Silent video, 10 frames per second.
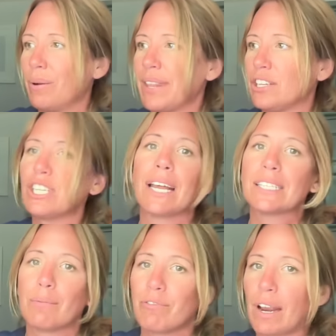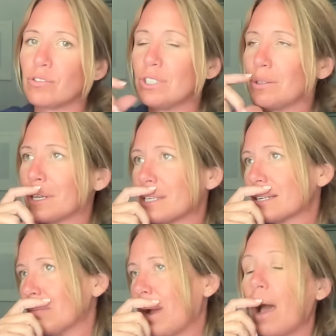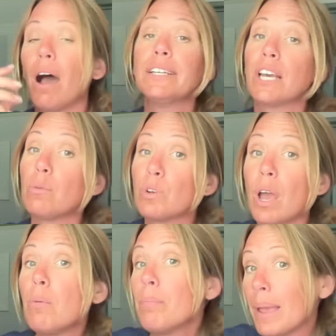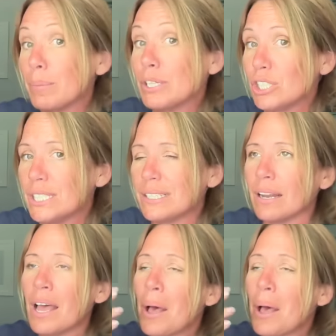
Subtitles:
And then she had some factory doing it somewhere. I don't know. Maybe she didn't.